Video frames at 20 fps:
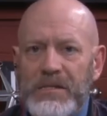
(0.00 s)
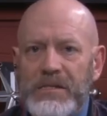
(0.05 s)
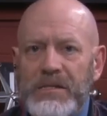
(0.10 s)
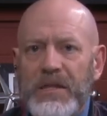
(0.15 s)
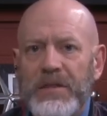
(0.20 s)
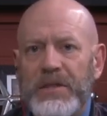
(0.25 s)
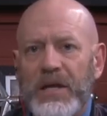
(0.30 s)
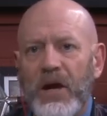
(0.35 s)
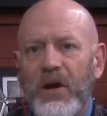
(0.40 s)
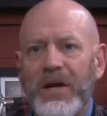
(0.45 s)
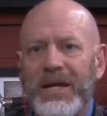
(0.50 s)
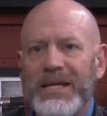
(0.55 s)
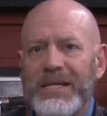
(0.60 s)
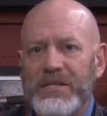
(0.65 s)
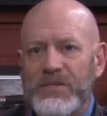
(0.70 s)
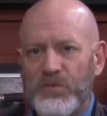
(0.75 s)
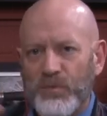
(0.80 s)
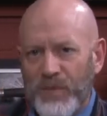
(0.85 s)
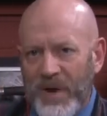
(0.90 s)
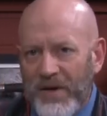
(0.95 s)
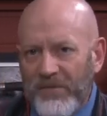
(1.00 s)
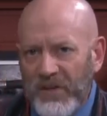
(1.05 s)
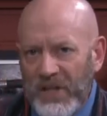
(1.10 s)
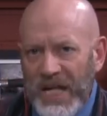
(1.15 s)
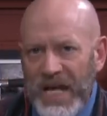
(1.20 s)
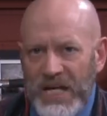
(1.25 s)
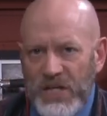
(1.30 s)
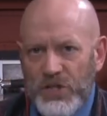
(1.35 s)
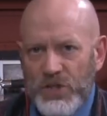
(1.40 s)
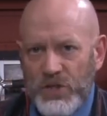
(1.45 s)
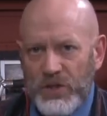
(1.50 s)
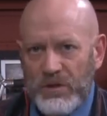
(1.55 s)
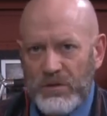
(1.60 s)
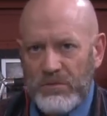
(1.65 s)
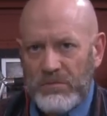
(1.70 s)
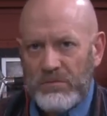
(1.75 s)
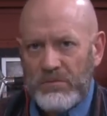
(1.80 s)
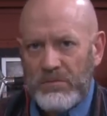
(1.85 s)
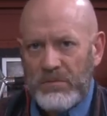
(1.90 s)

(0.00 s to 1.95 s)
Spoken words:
there is revelation